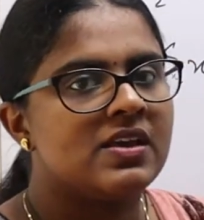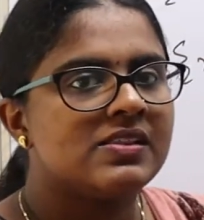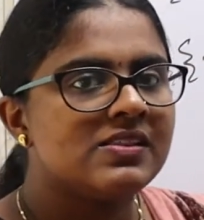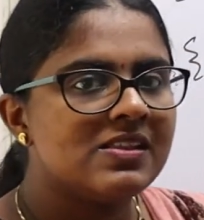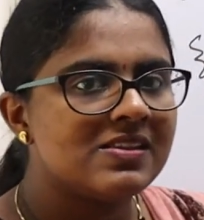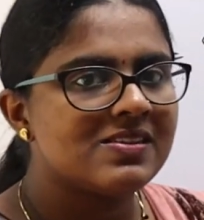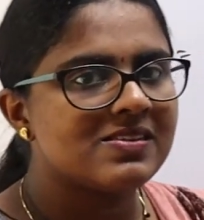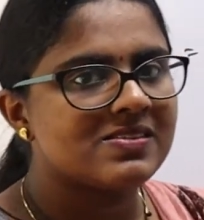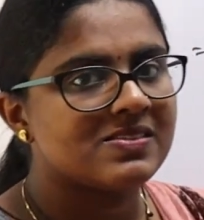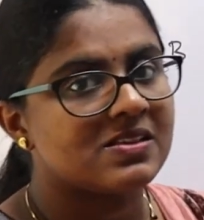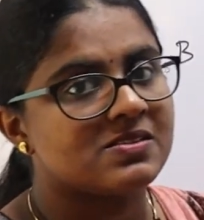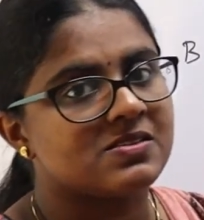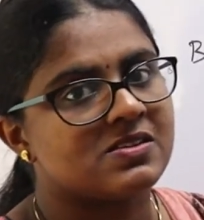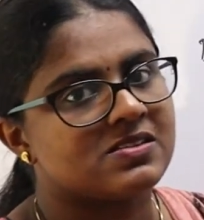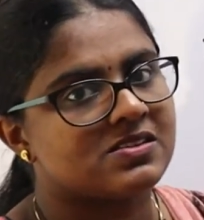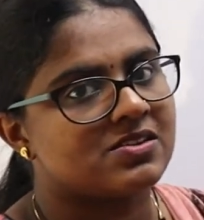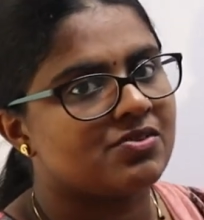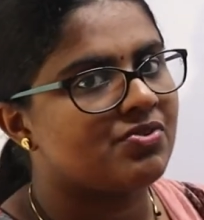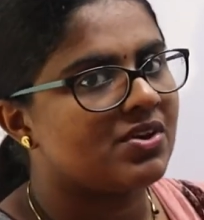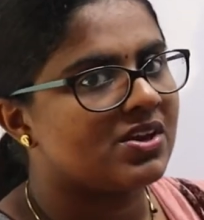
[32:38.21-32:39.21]
This is the
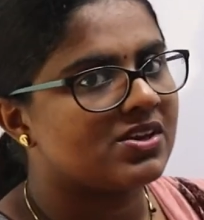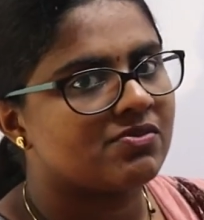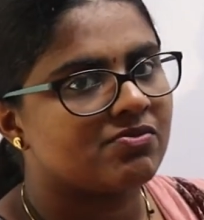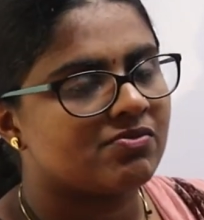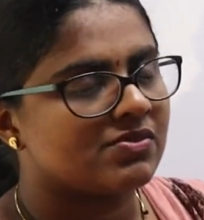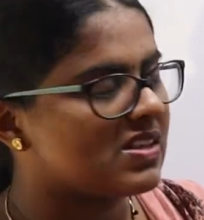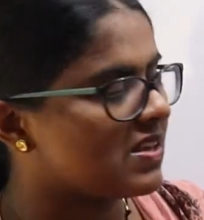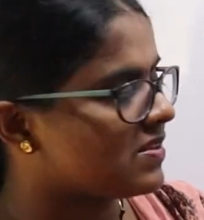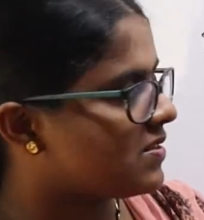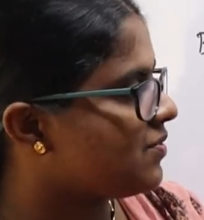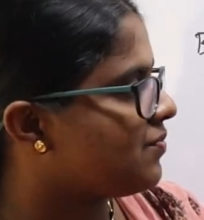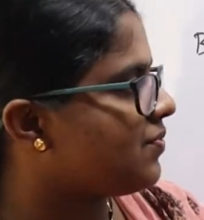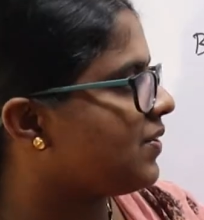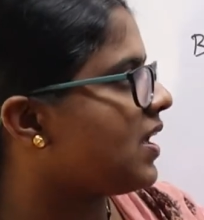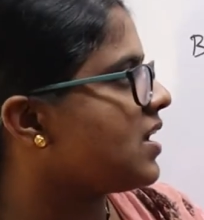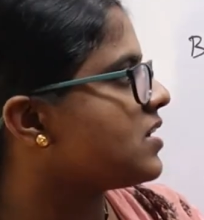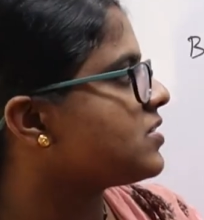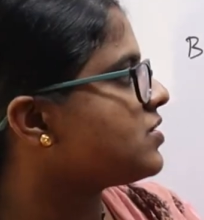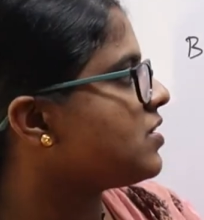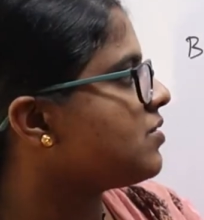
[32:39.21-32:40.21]

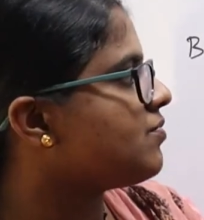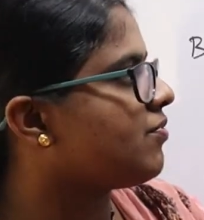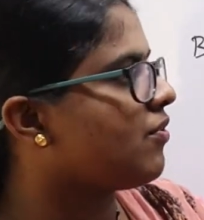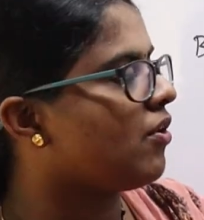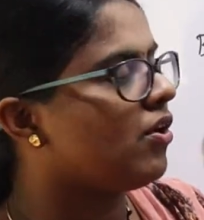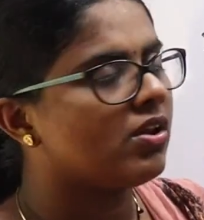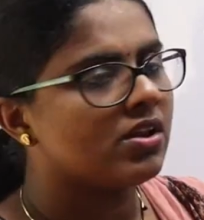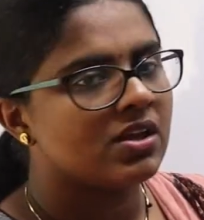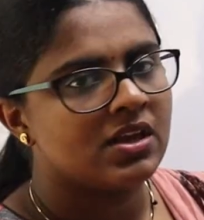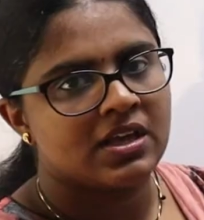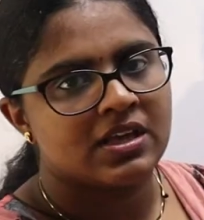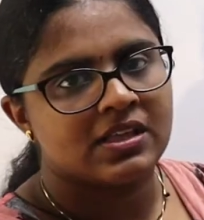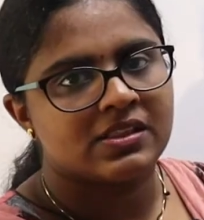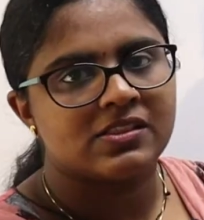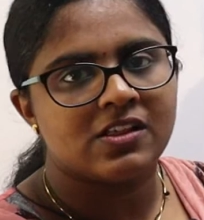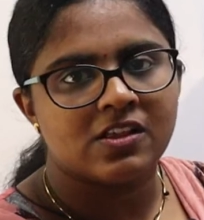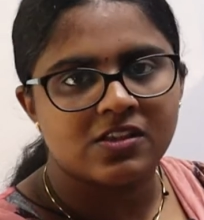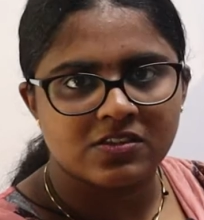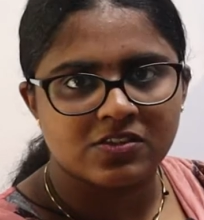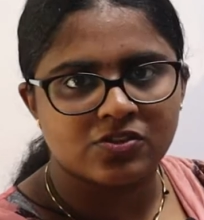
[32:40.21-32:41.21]
justification for
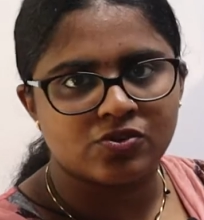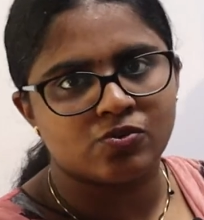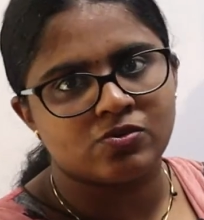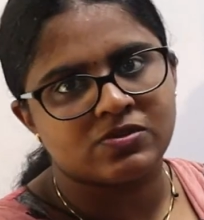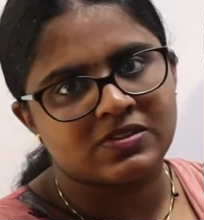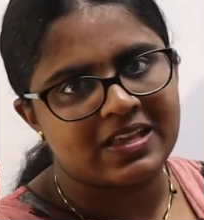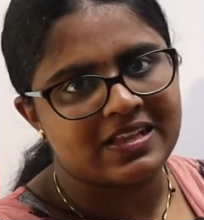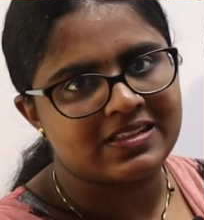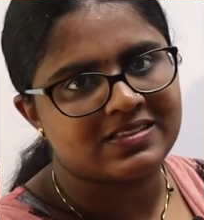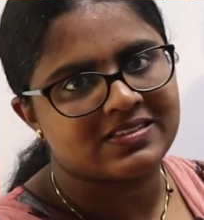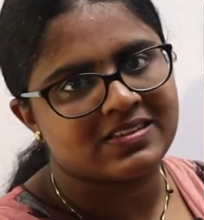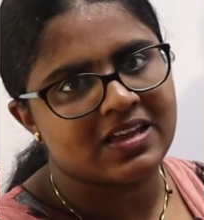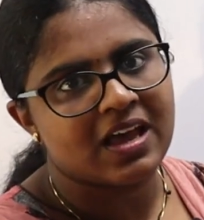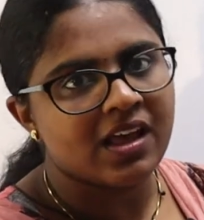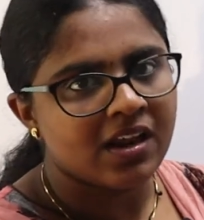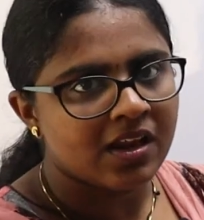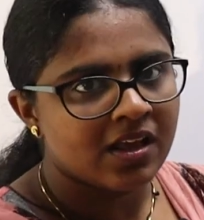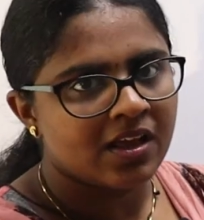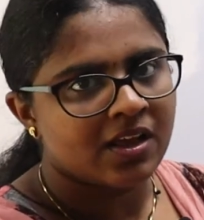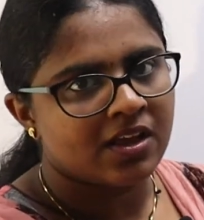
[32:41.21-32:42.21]
these two sets
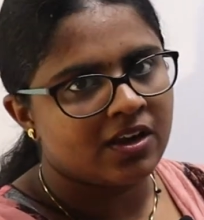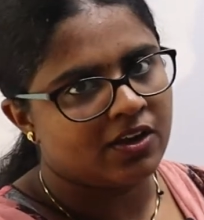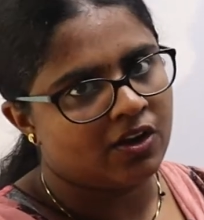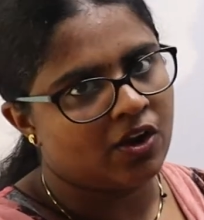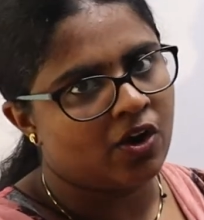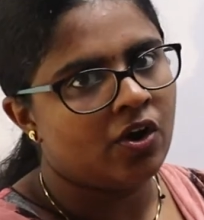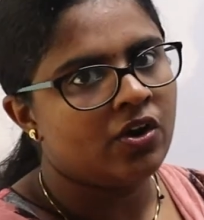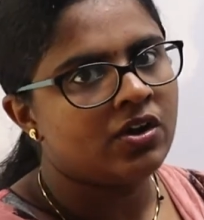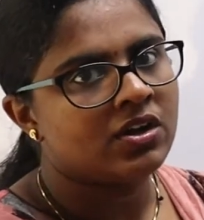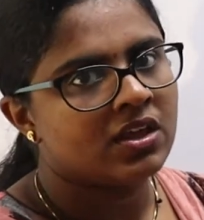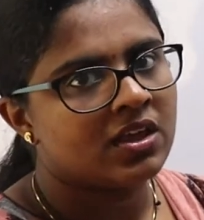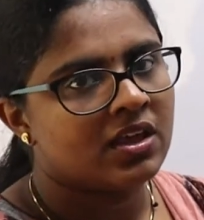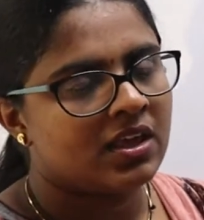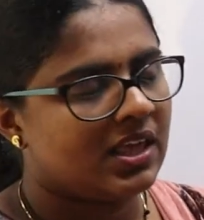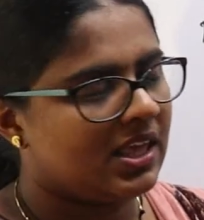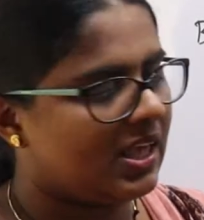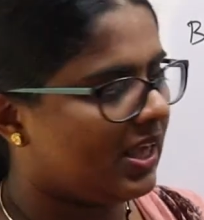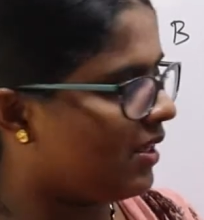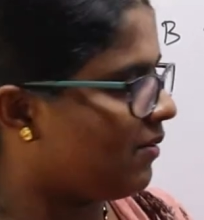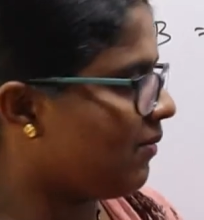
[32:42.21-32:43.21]
are not
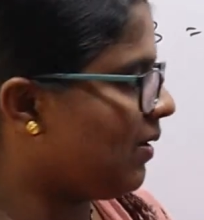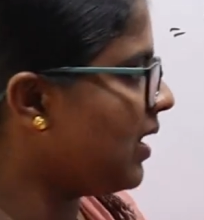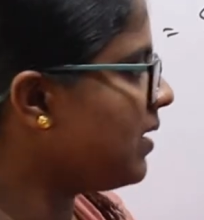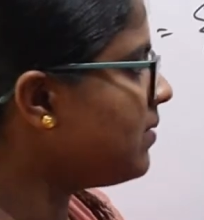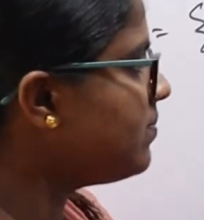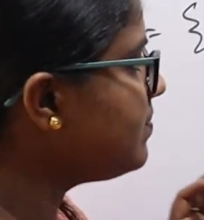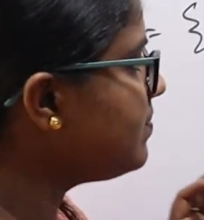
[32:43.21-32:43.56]
equal.